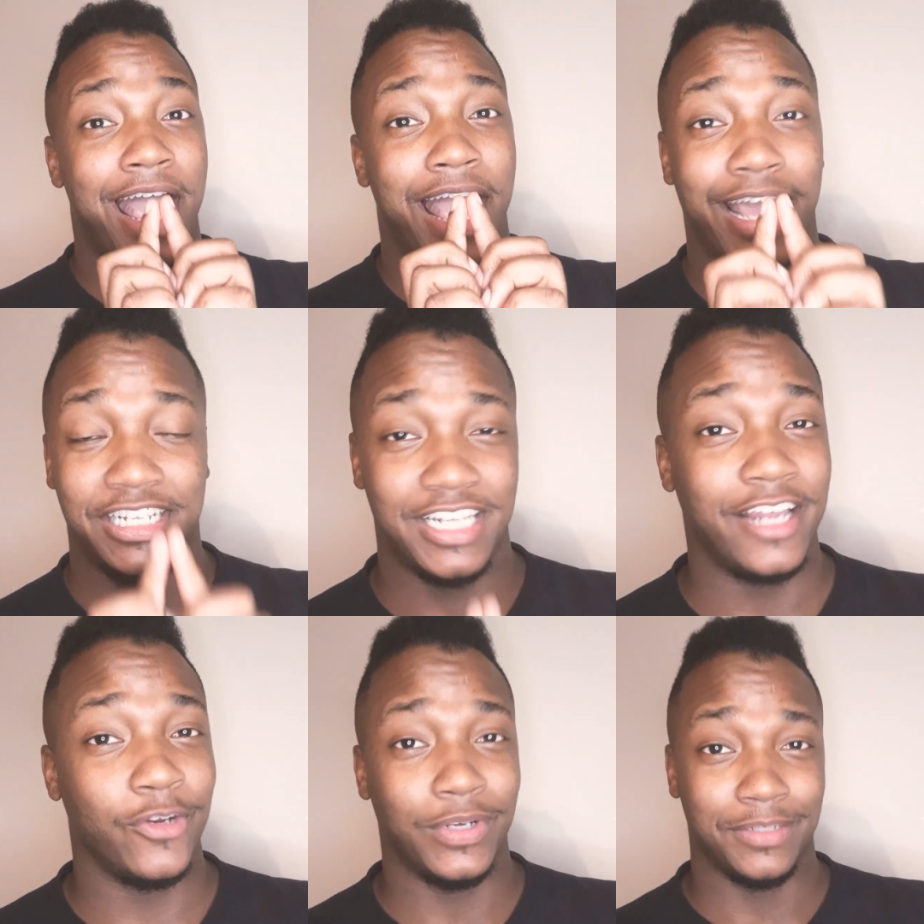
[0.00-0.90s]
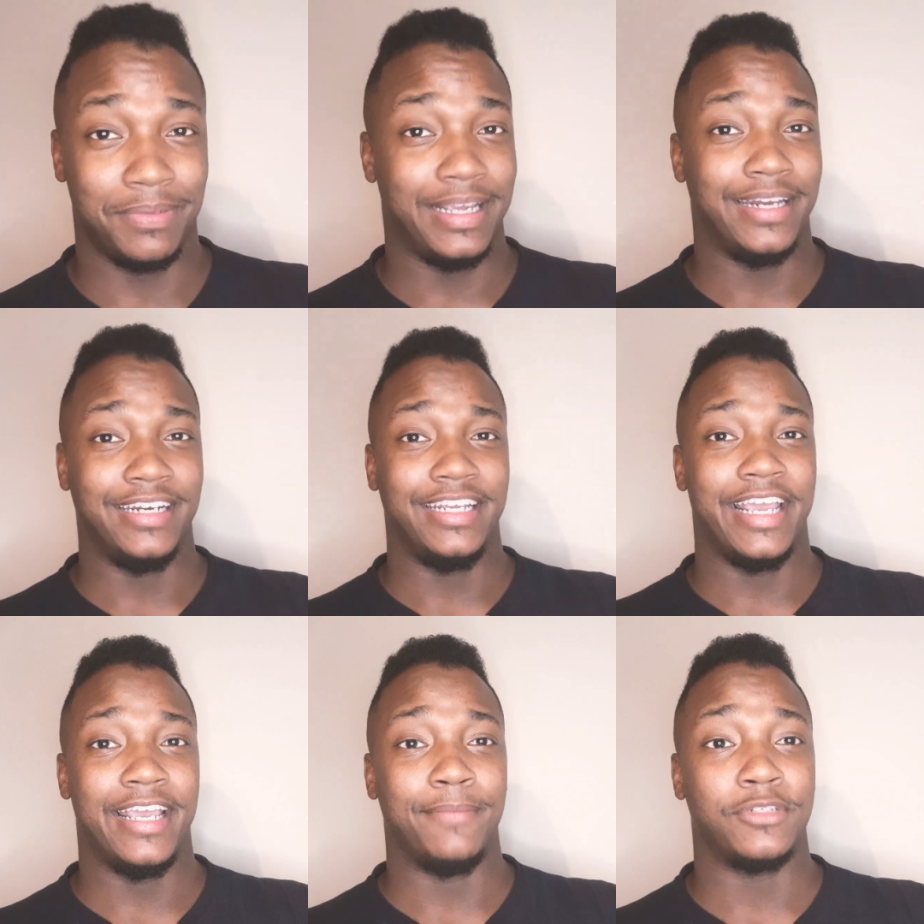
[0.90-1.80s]
Adesanya wasn't playing any
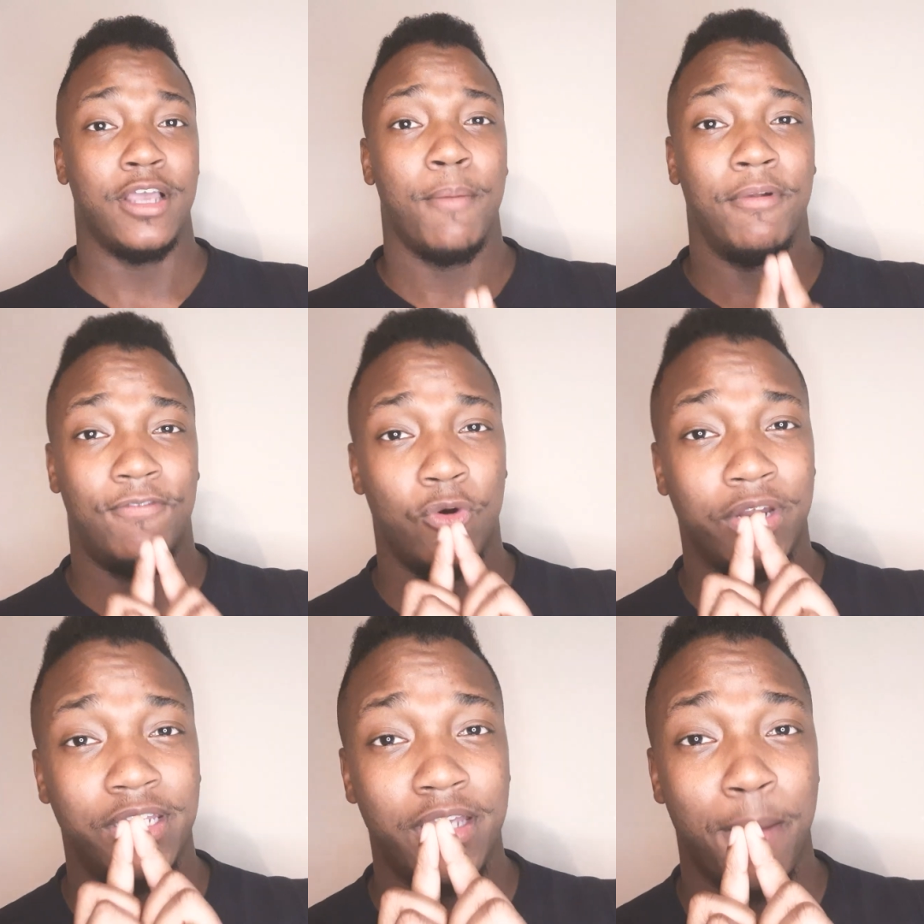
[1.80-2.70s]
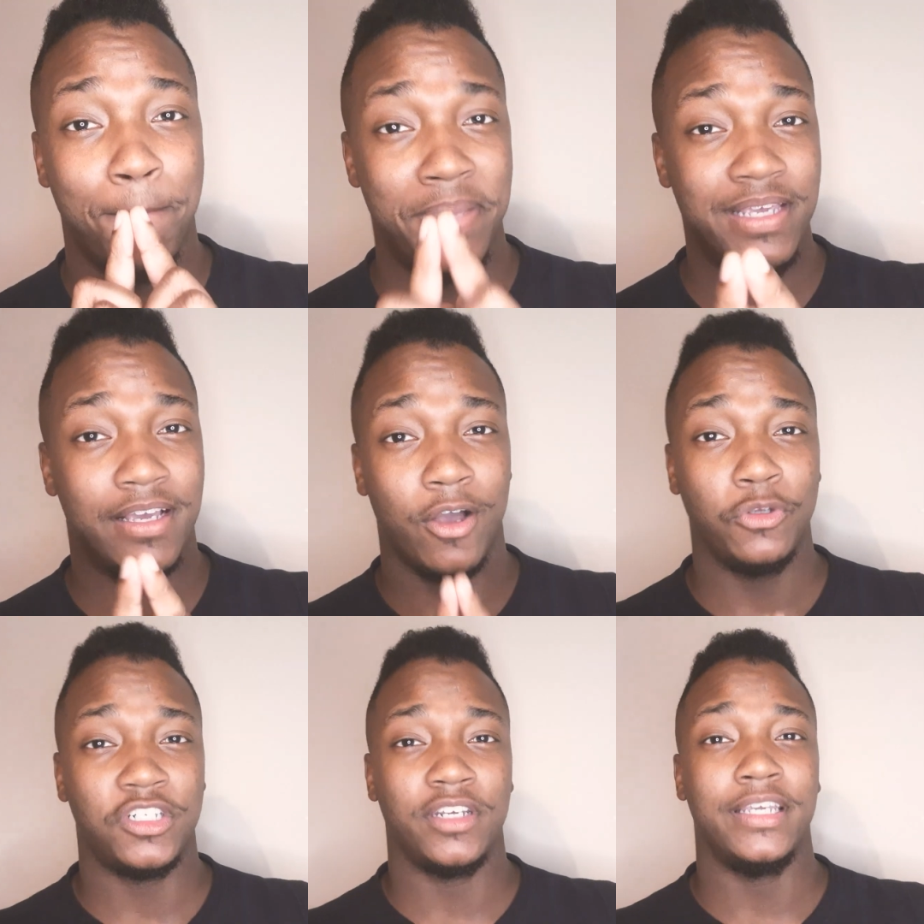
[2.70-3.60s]
games. Before he beat
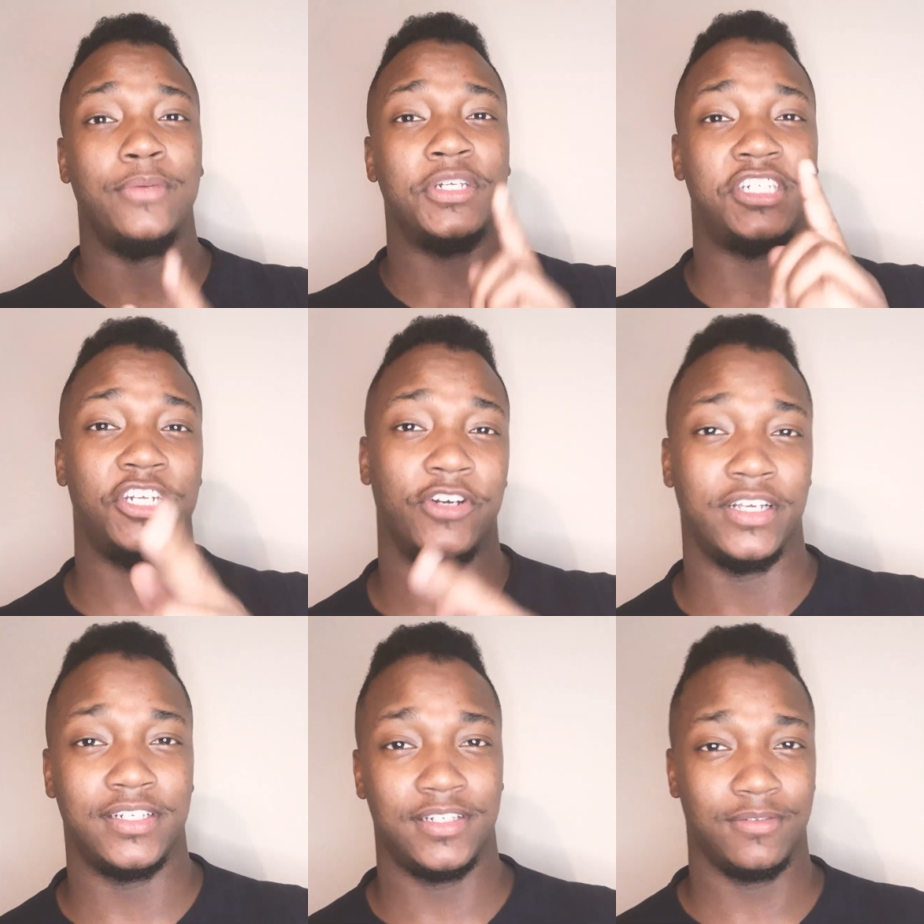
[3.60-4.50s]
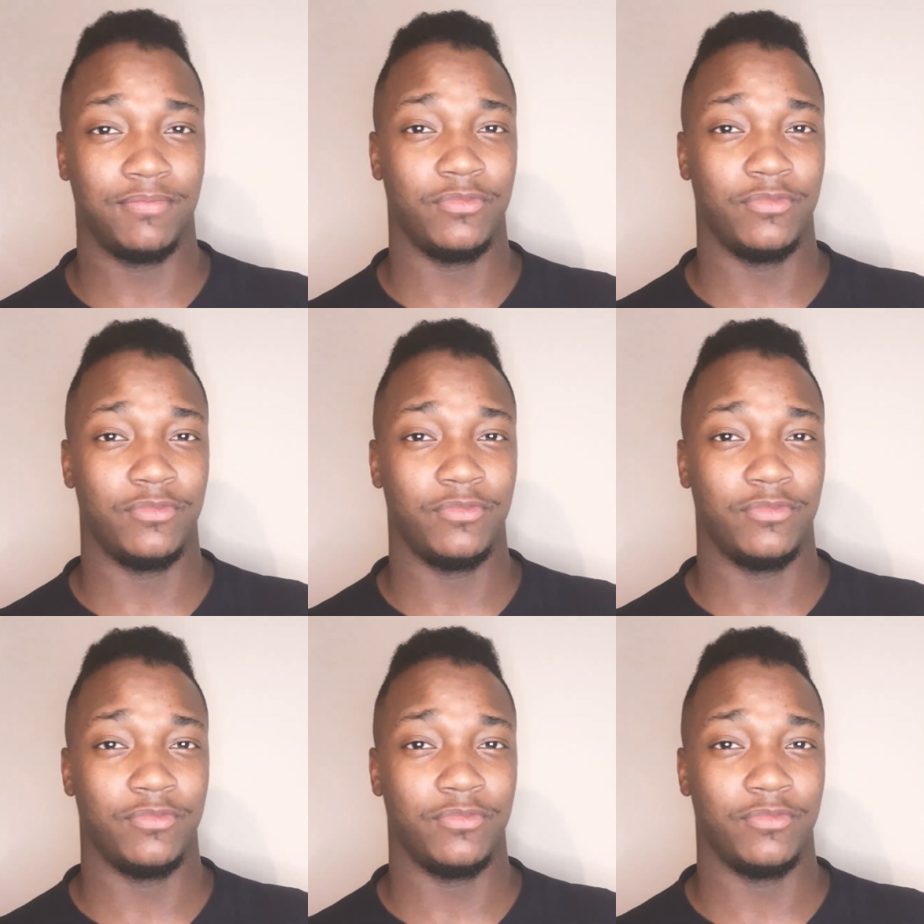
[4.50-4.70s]
Costa, he was serious.